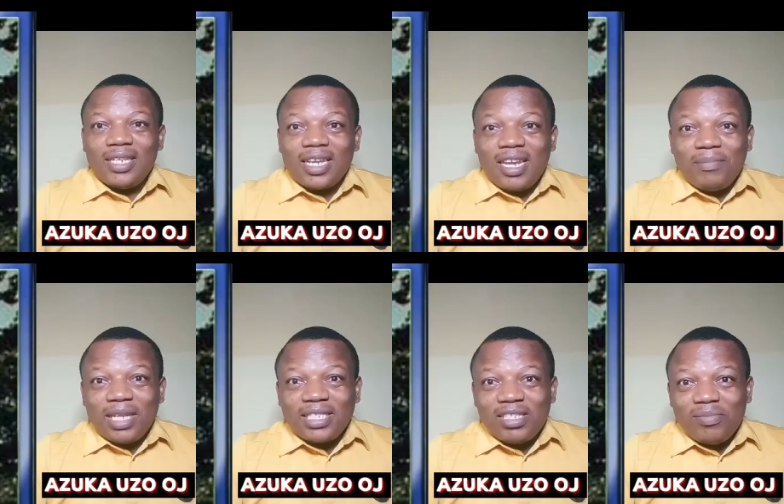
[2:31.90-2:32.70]
They claim
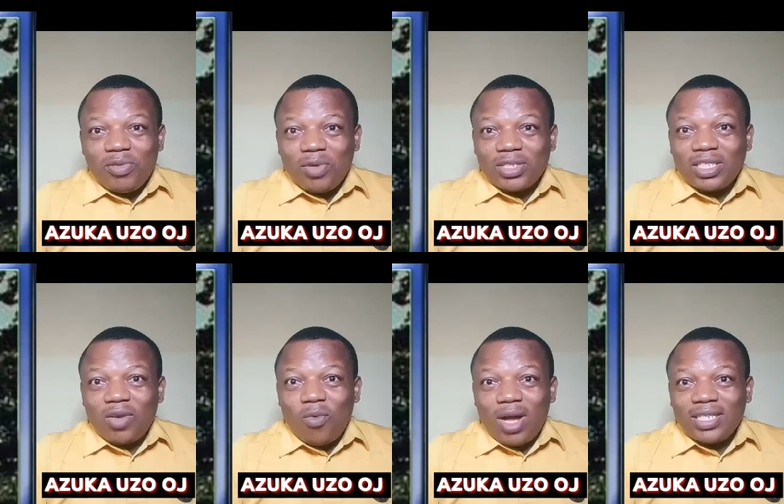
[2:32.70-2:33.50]
that Tinubu was
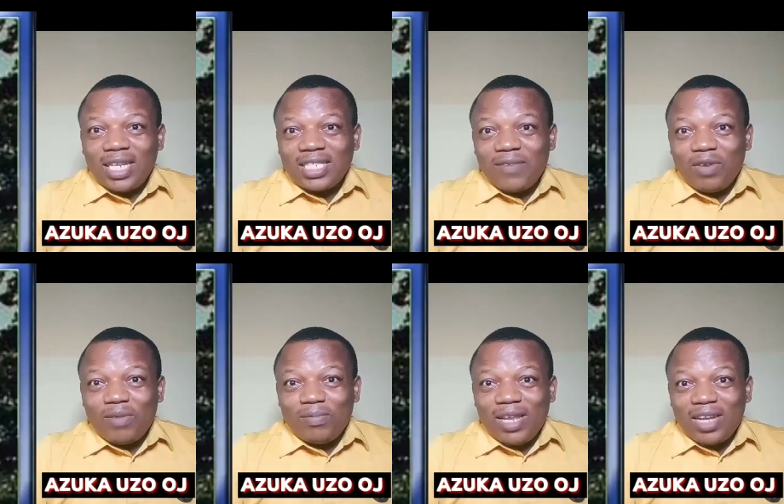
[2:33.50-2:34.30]
the one that
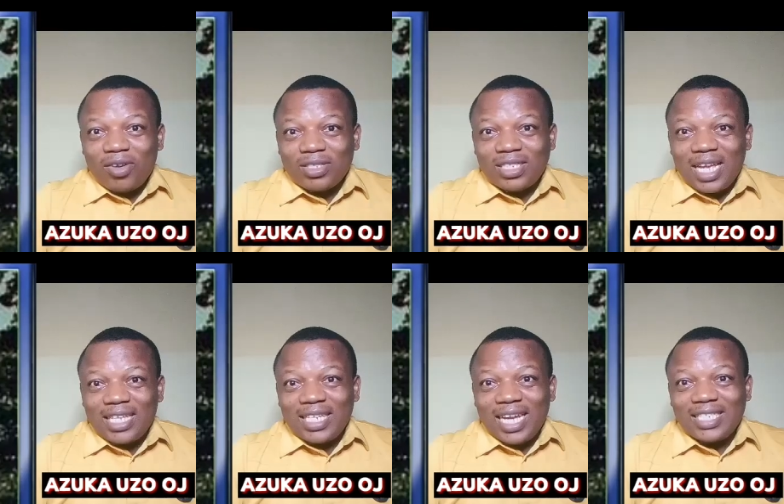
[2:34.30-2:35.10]
developed Lagos,
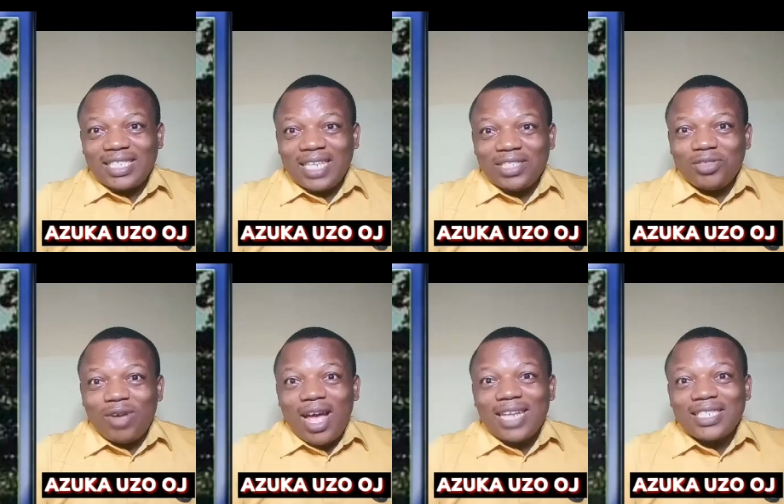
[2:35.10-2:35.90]
and I stand
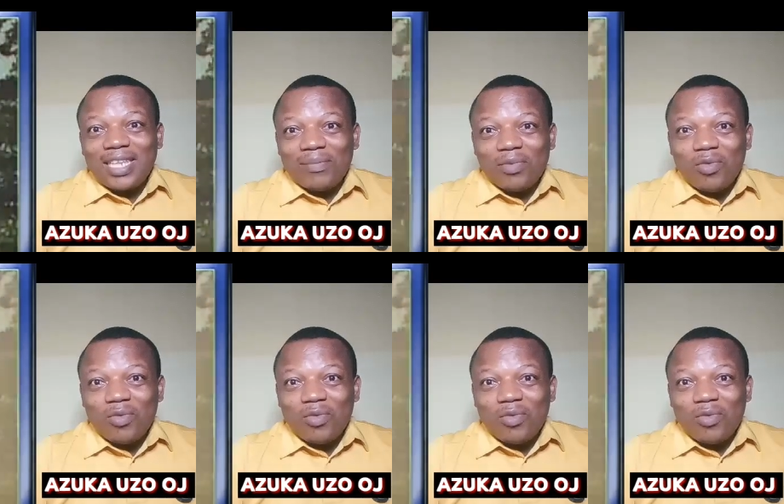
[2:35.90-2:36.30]
to ask them